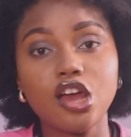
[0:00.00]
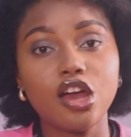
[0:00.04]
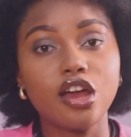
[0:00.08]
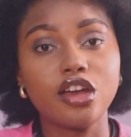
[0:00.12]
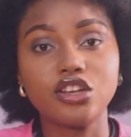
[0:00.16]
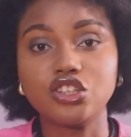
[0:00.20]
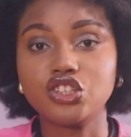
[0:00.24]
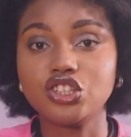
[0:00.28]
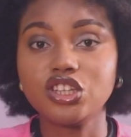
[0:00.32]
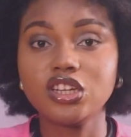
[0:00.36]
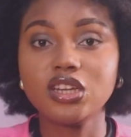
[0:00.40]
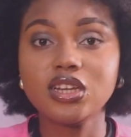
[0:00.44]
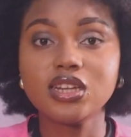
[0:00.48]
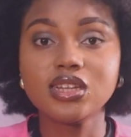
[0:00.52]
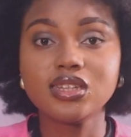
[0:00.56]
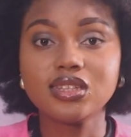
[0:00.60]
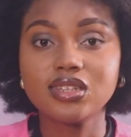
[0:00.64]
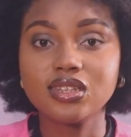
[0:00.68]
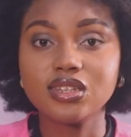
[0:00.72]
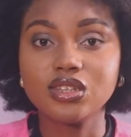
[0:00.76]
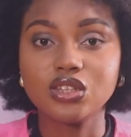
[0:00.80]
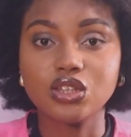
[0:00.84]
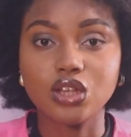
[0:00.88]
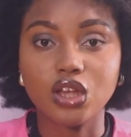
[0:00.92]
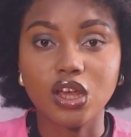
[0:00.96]
And she didn't
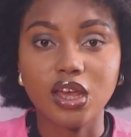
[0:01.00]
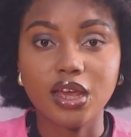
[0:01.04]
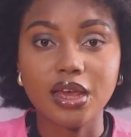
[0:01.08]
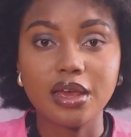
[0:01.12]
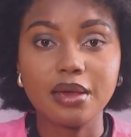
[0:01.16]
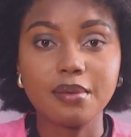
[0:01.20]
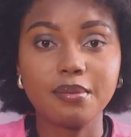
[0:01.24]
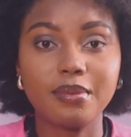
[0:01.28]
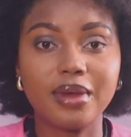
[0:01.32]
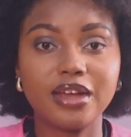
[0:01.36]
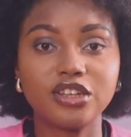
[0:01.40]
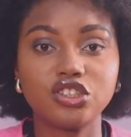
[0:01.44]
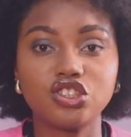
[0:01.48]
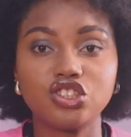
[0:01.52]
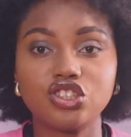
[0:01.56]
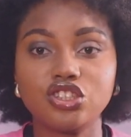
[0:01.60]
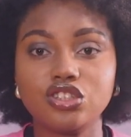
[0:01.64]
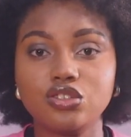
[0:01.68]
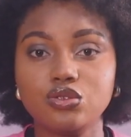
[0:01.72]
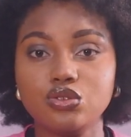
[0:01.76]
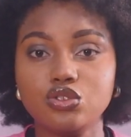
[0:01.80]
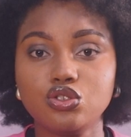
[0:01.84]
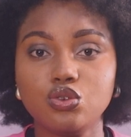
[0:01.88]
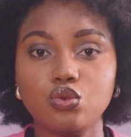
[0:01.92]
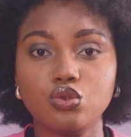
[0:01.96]
listen to him, and she,
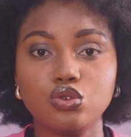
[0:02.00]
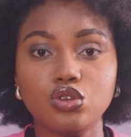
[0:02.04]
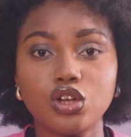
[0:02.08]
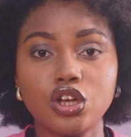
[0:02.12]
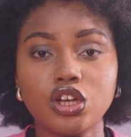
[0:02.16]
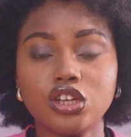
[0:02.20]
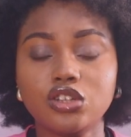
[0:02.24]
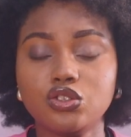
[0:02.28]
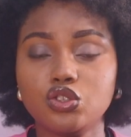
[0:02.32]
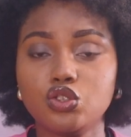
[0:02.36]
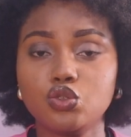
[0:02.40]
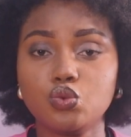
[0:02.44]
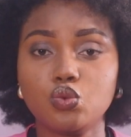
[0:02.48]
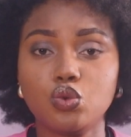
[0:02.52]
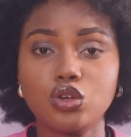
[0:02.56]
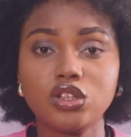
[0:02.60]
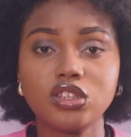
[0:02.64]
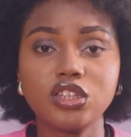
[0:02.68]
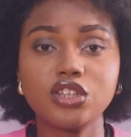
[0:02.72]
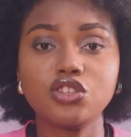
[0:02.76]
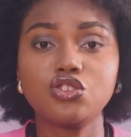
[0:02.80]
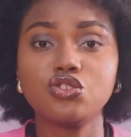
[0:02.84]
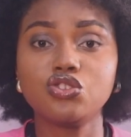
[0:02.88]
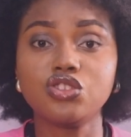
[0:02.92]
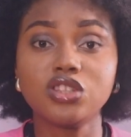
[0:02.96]
you know, she
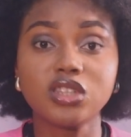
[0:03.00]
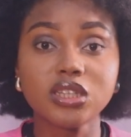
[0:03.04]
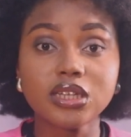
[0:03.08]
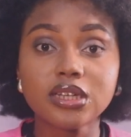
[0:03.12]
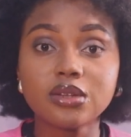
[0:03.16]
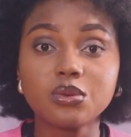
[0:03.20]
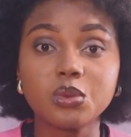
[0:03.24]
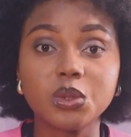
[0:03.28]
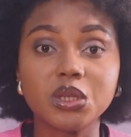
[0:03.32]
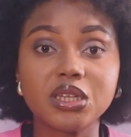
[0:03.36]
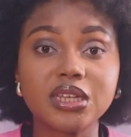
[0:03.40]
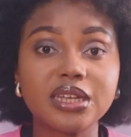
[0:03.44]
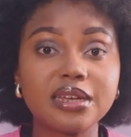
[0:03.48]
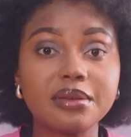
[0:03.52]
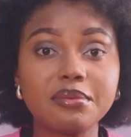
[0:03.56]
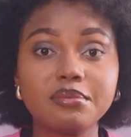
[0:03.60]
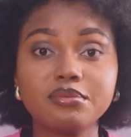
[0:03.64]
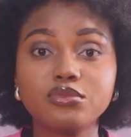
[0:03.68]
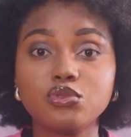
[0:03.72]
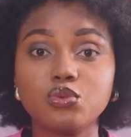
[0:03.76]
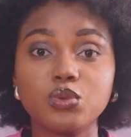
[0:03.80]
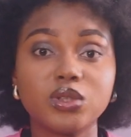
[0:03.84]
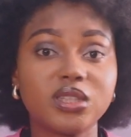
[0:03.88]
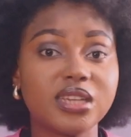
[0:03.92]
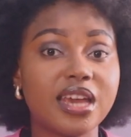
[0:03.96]
wanted to deal with
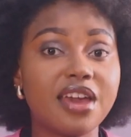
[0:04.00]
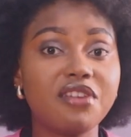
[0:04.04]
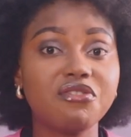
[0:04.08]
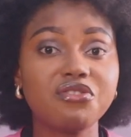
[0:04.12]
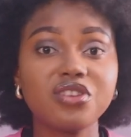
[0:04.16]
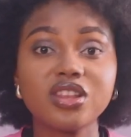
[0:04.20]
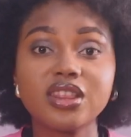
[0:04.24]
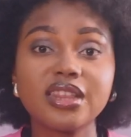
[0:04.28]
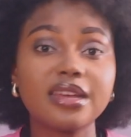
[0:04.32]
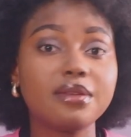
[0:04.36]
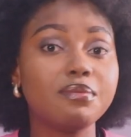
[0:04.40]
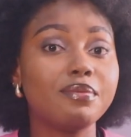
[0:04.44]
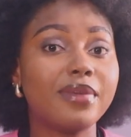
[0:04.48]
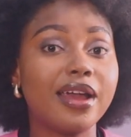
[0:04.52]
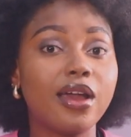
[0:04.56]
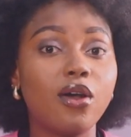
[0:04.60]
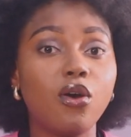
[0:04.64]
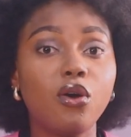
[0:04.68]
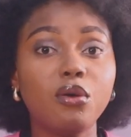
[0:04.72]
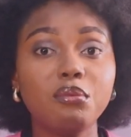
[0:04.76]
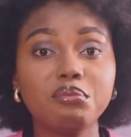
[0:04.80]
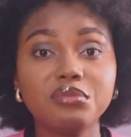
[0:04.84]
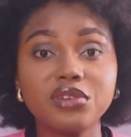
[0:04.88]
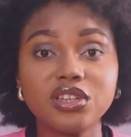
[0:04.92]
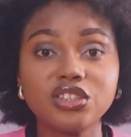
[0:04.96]
him with everything by
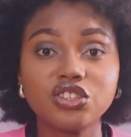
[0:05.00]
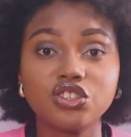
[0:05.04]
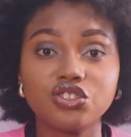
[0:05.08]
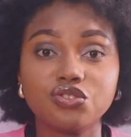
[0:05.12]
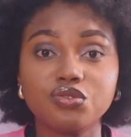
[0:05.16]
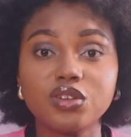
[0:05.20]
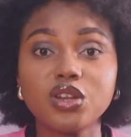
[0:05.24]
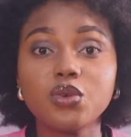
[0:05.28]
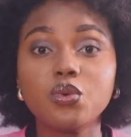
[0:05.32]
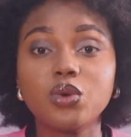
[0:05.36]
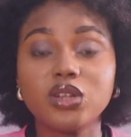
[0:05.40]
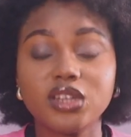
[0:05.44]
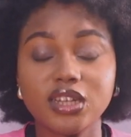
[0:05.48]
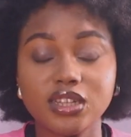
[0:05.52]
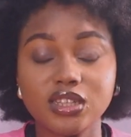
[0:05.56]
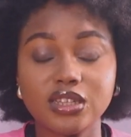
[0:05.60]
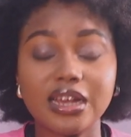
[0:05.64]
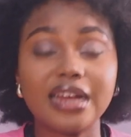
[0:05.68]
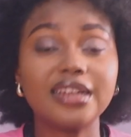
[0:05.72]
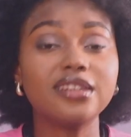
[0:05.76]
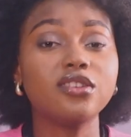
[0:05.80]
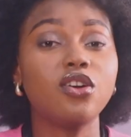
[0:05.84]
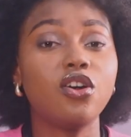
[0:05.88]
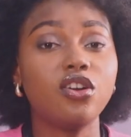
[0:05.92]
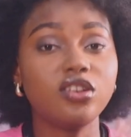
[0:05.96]
all means. She really wanted to,
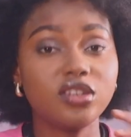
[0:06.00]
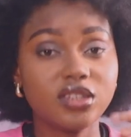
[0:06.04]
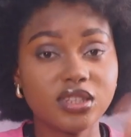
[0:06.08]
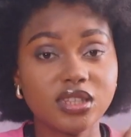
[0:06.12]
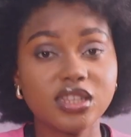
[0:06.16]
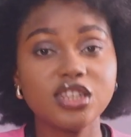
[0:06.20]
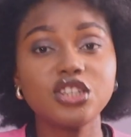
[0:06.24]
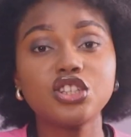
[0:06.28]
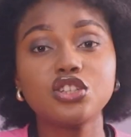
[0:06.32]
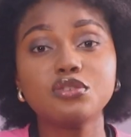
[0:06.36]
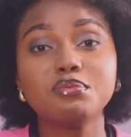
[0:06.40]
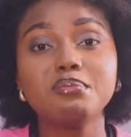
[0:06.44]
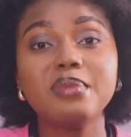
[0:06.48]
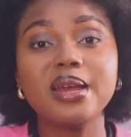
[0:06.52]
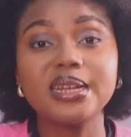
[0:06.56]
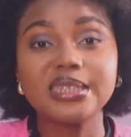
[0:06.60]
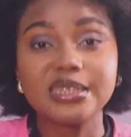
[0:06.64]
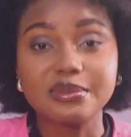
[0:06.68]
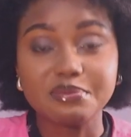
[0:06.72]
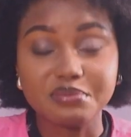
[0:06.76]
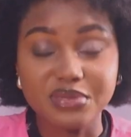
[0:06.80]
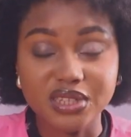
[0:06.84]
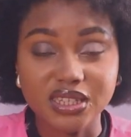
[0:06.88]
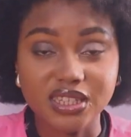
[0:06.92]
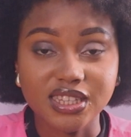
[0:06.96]
and honestly, she
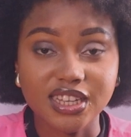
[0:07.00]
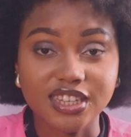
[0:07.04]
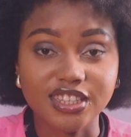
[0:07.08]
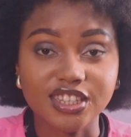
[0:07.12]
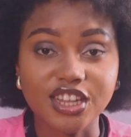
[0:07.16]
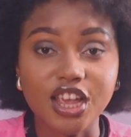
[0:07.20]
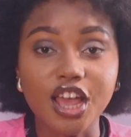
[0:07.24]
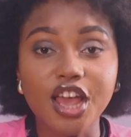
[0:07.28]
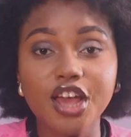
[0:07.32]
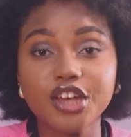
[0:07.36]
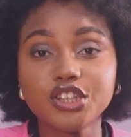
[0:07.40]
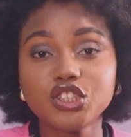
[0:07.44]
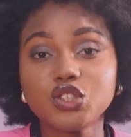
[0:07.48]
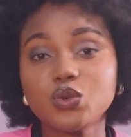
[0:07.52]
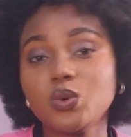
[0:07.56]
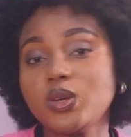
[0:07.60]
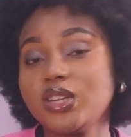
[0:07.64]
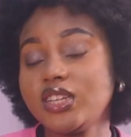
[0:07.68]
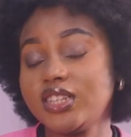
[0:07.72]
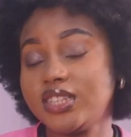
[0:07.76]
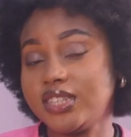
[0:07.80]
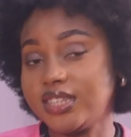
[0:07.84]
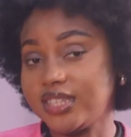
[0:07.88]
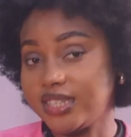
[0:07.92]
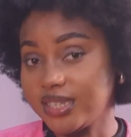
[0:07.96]
meant business. She
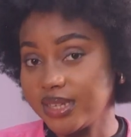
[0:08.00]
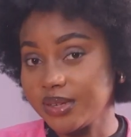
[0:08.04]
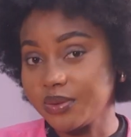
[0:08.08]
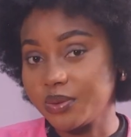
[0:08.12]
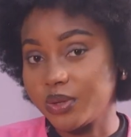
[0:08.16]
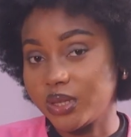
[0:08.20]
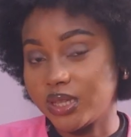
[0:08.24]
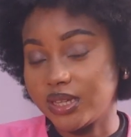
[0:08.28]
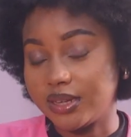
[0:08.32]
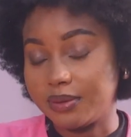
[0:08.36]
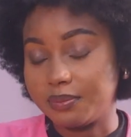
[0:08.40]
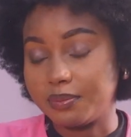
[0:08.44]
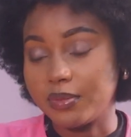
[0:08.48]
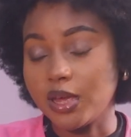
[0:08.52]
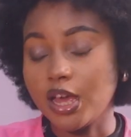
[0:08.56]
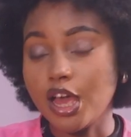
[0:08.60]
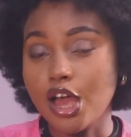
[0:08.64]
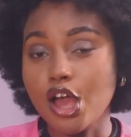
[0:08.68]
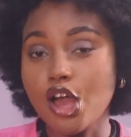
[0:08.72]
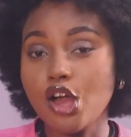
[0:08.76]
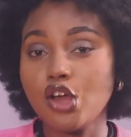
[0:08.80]
wanted to deal with him.